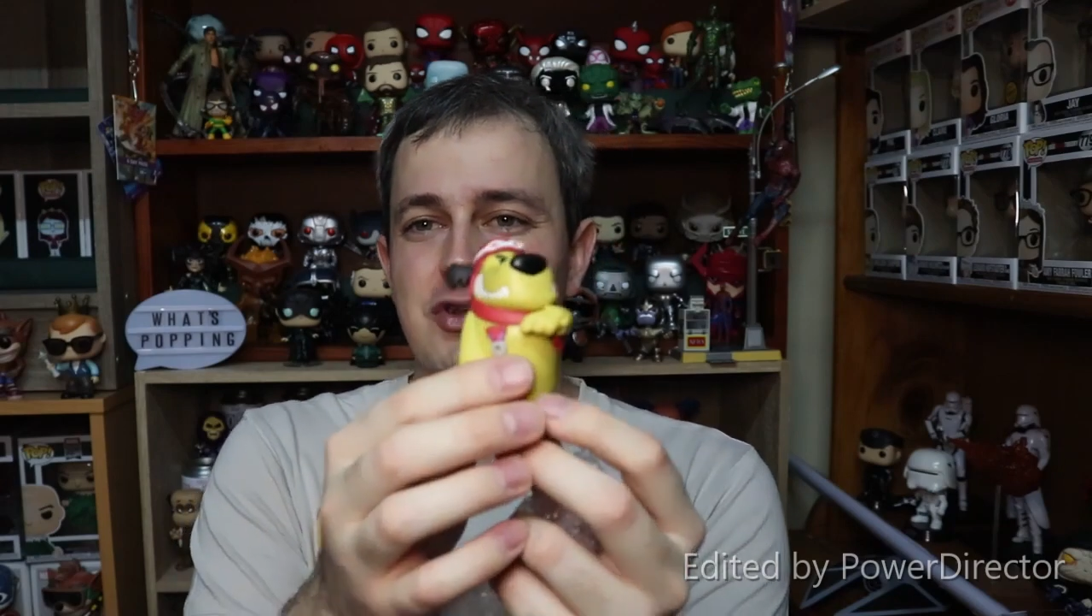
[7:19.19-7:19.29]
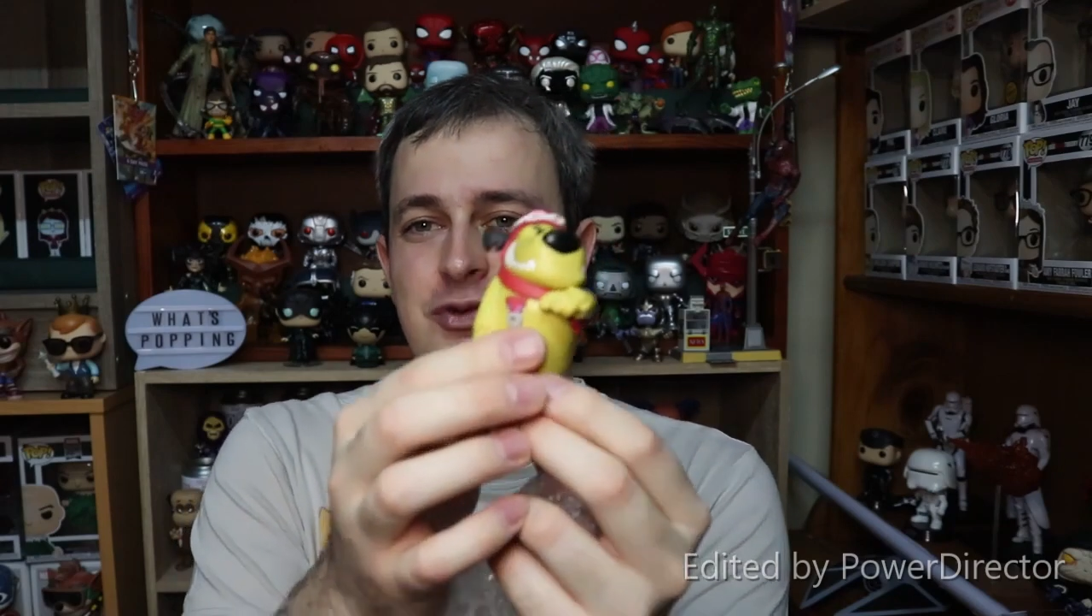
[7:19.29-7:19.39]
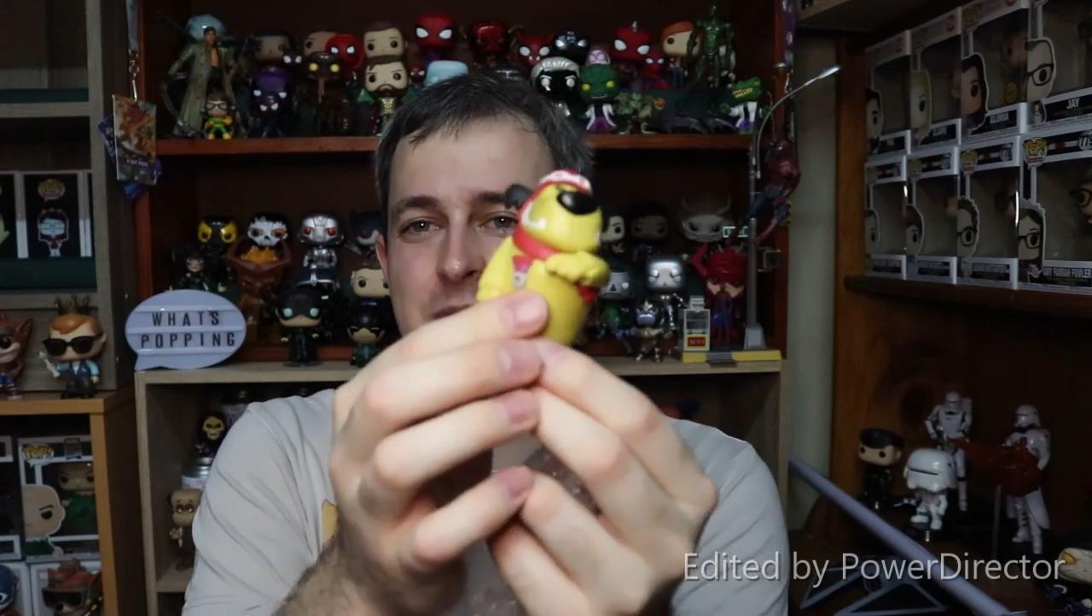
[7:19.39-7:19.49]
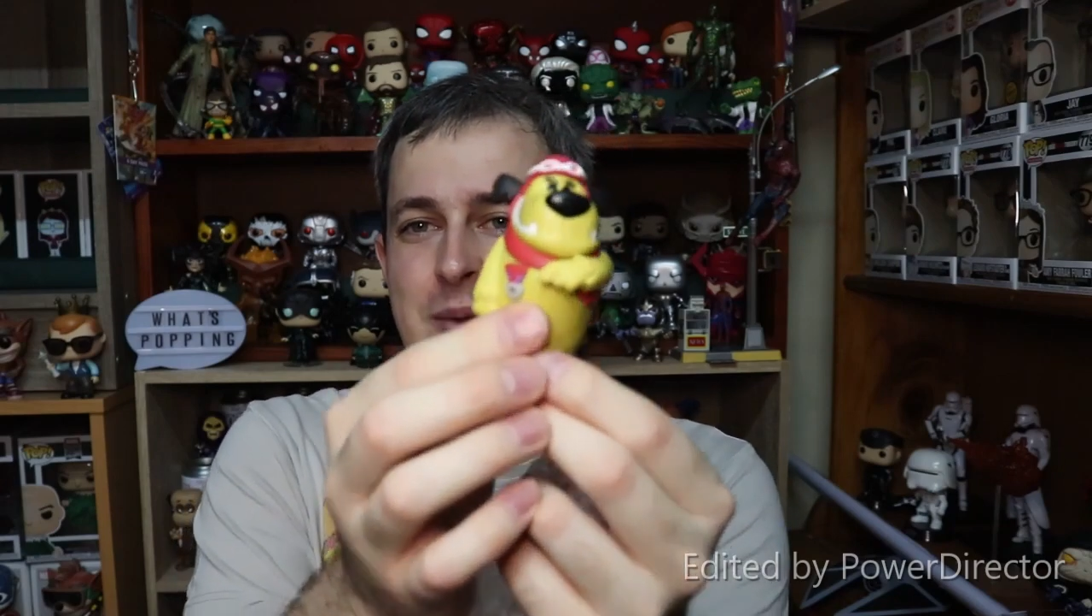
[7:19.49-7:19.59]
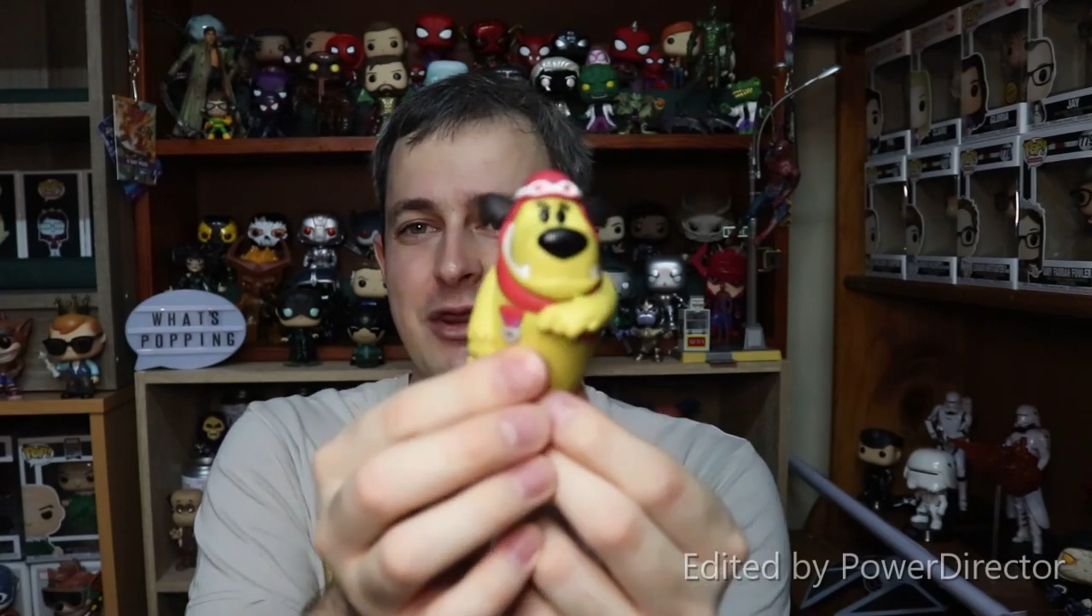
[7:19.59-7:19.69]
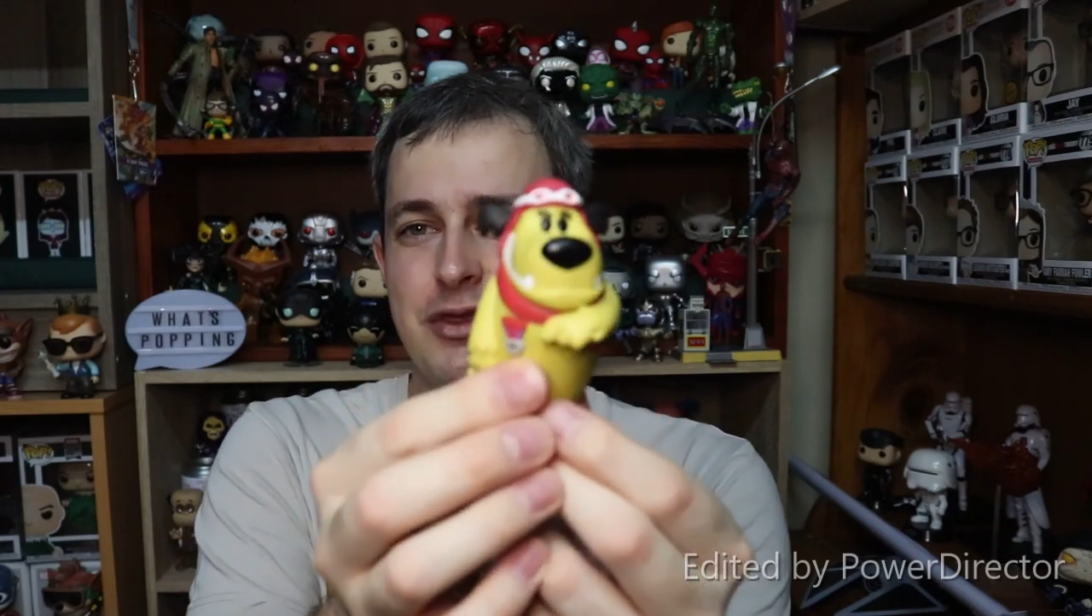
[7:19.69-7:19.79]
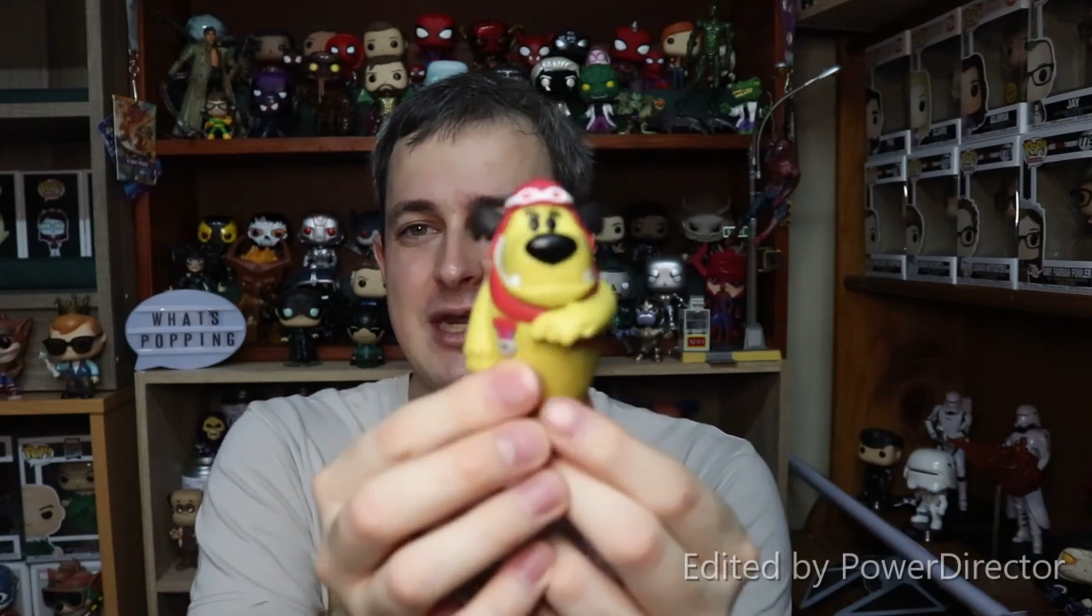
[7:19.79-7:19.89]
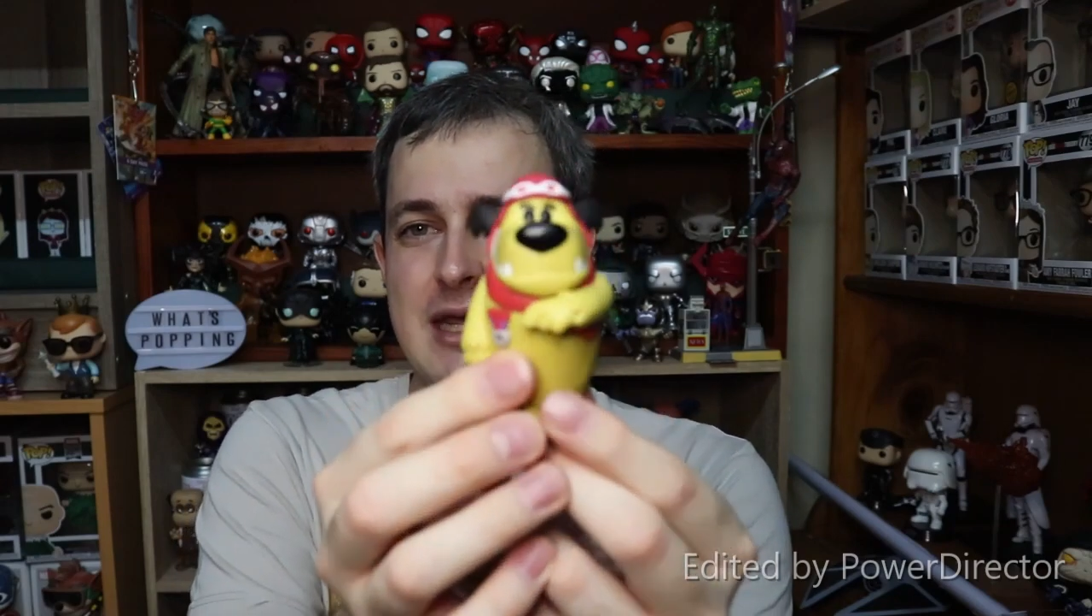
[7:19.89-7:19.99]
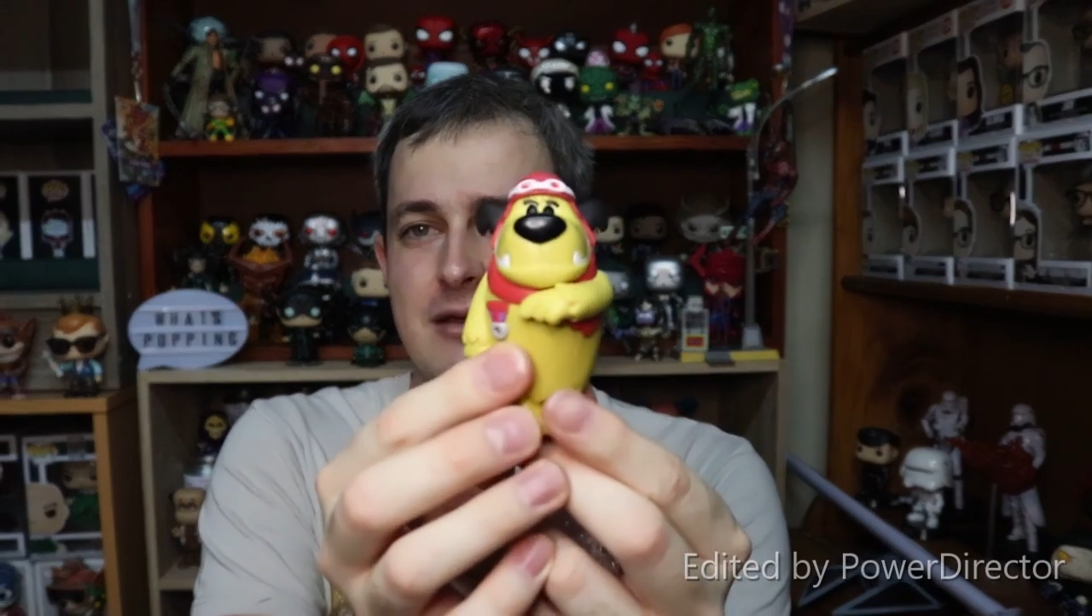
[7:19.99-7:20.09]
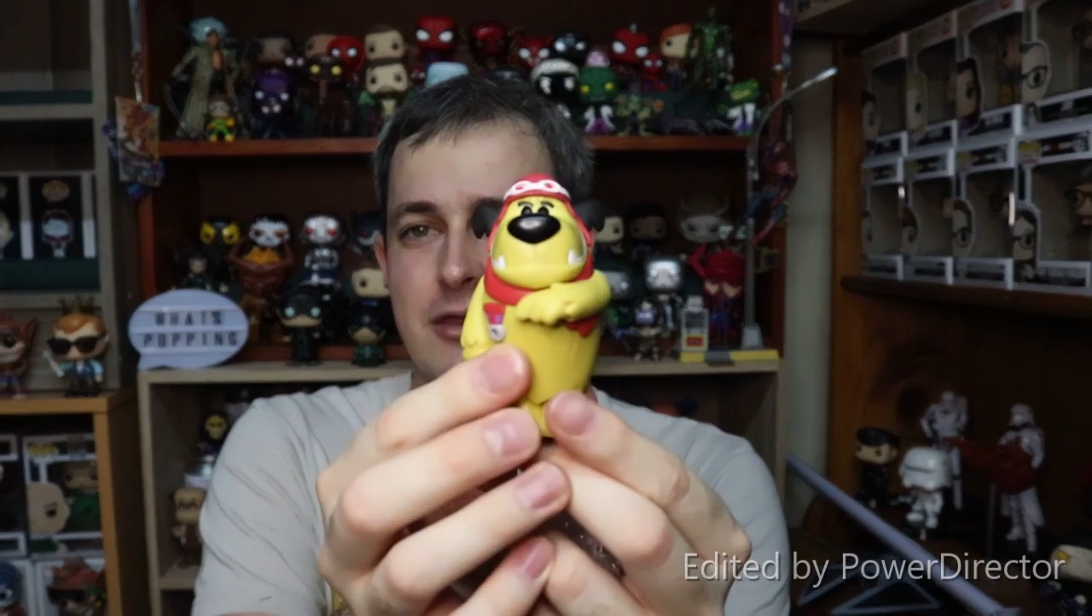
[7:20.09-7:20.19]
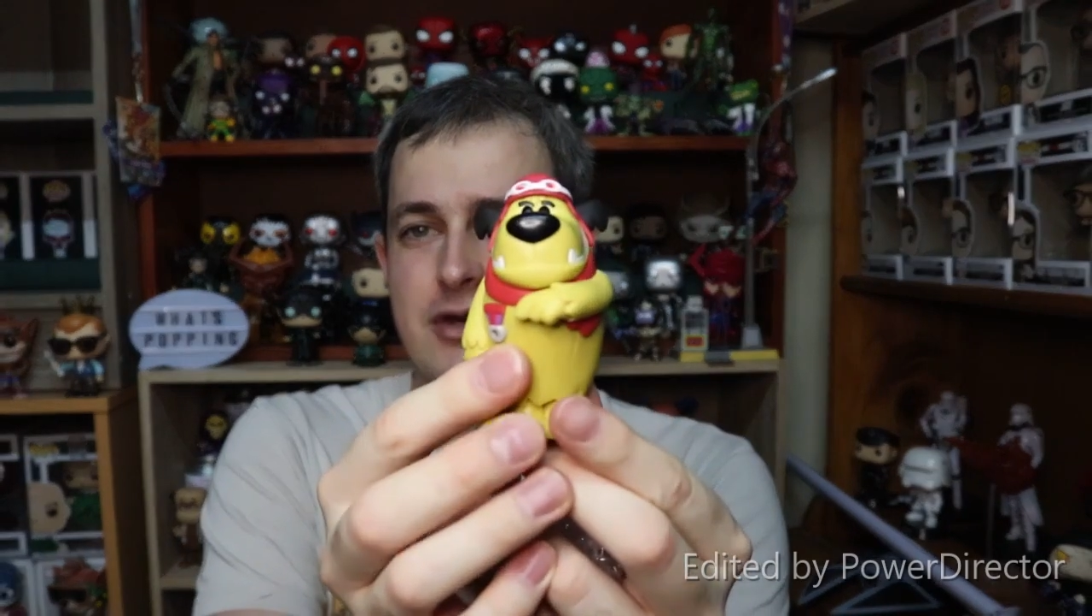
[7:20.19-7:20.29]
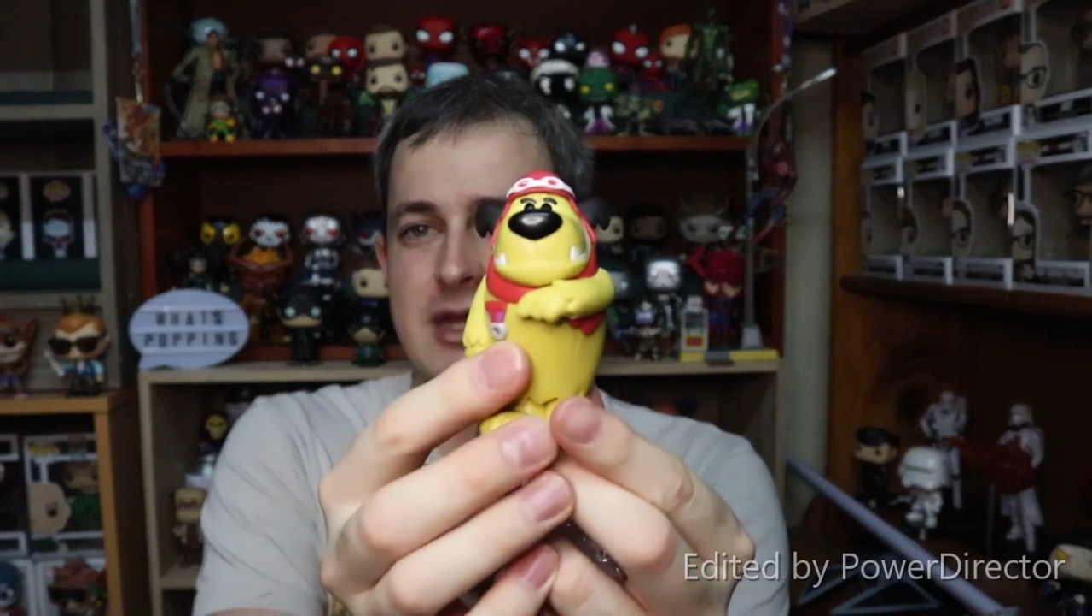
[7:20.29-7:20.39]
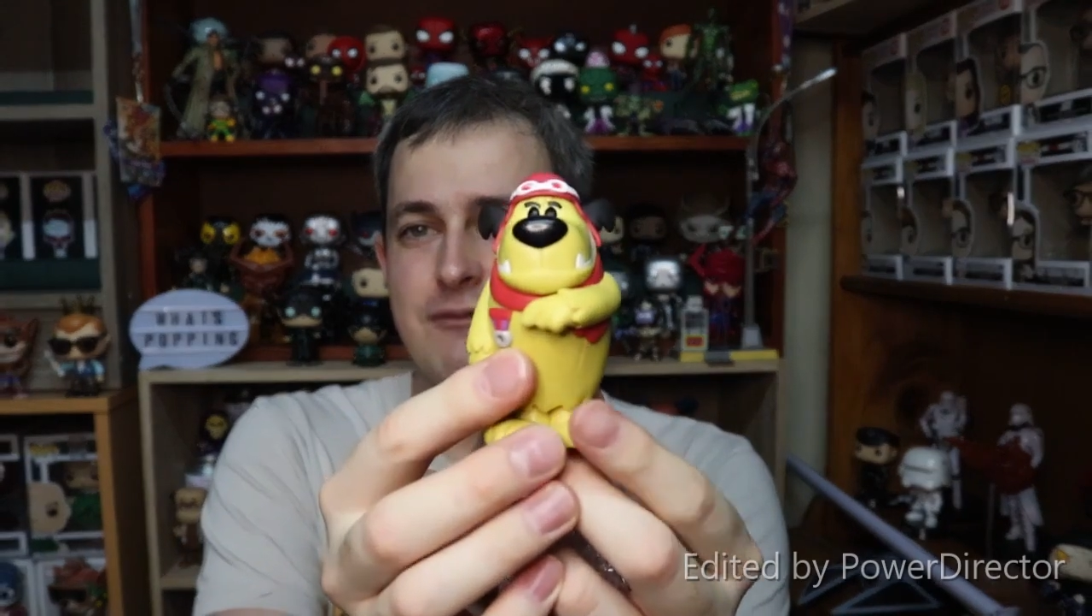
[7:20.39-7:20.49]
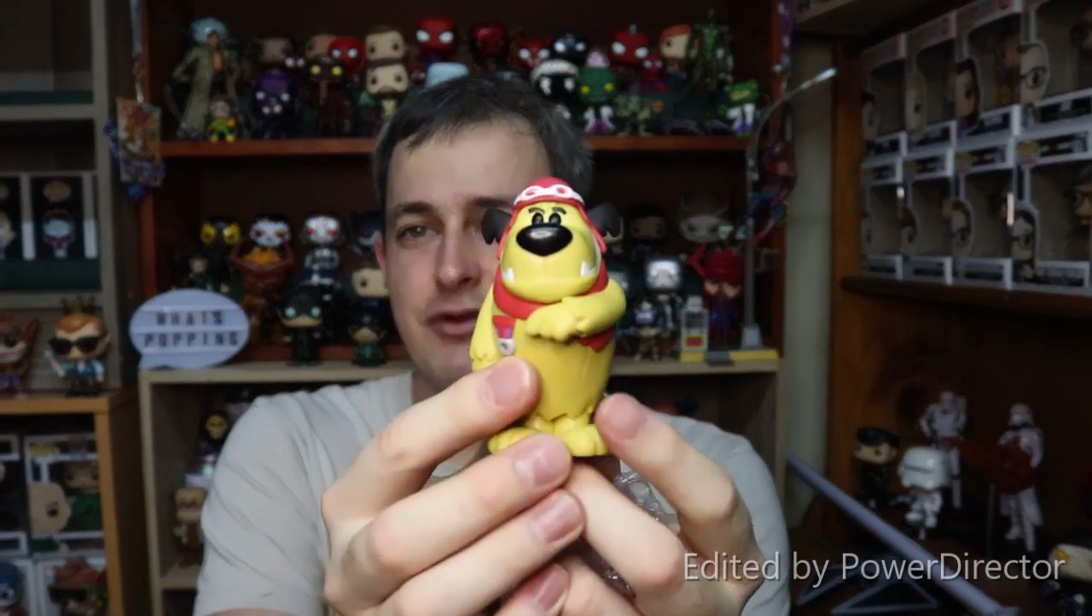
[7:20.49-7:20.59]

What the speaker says: So we went three for